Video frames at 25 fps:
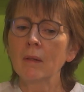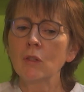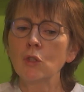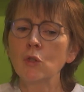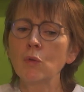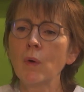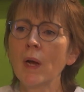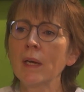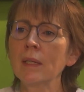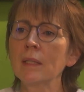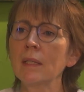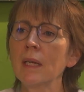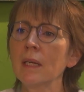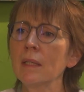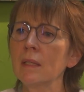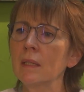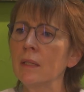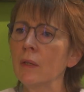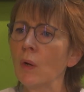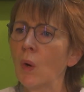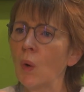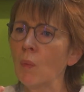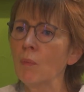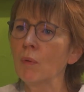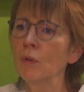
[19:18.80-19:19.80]
to access
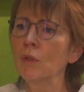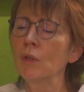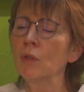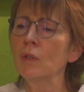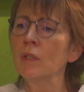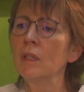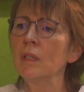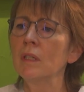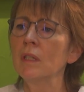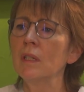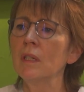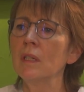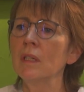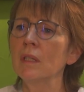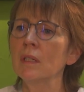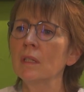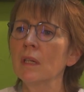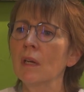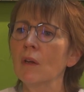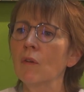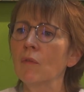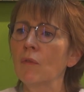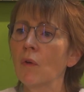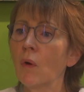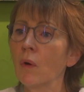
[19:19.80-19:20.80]
the opportunities
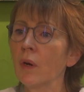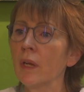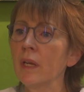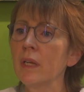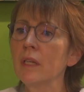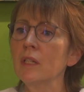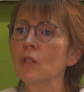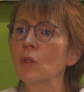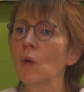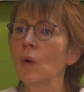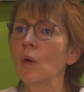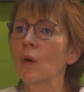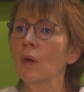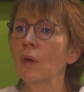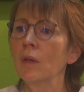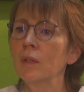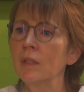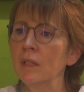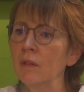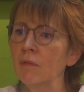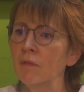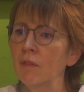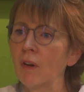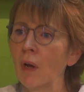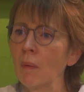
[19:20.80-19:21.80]
for his or her
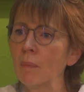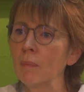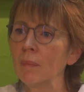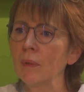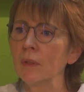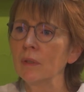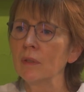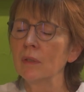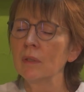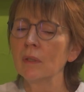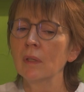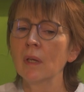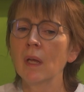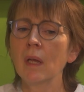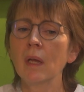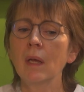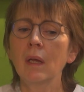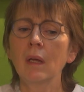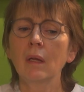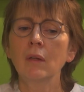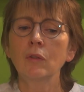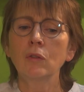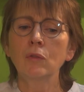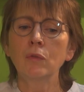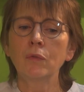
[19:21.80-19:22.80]
development,
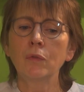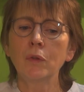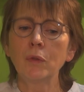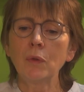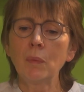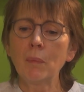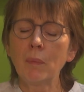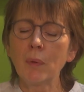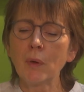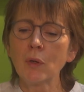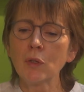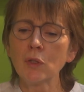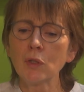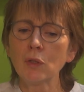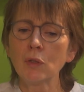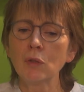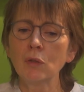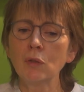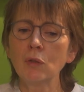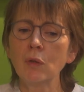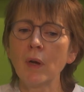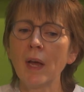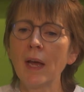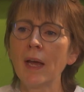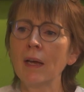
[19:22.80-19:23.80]
for the
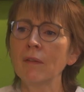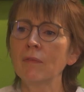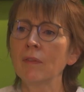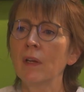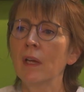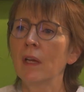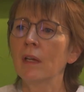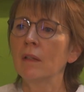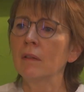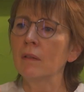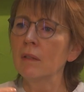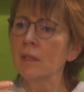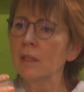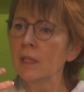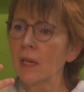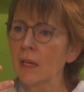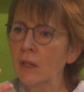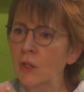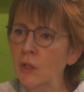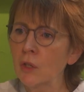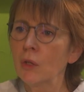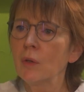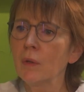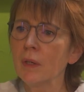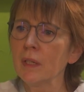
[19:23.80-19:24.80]
person to have the
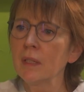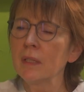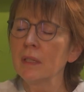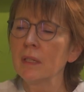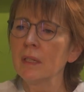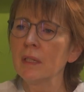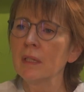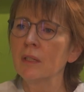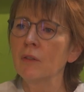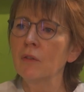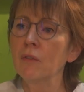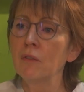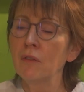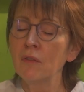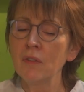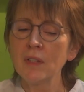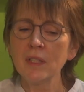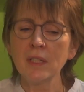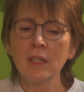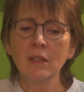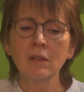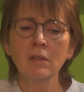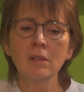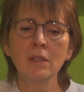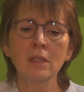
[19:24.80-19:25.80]
security, the
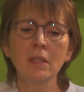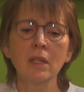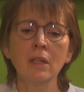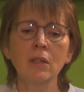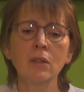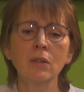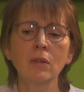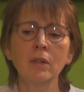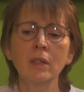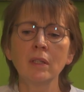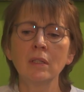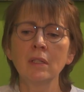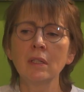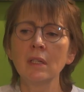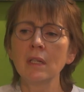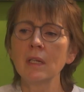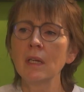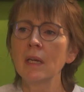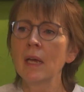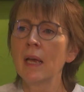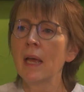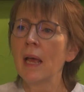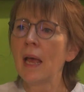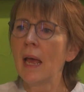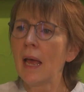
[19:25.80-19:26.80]
physical
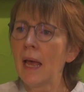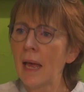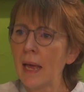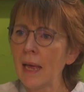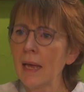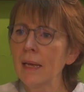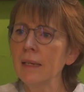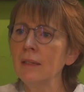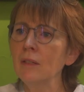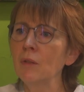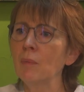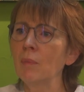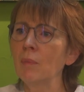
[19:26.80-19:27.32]
security, and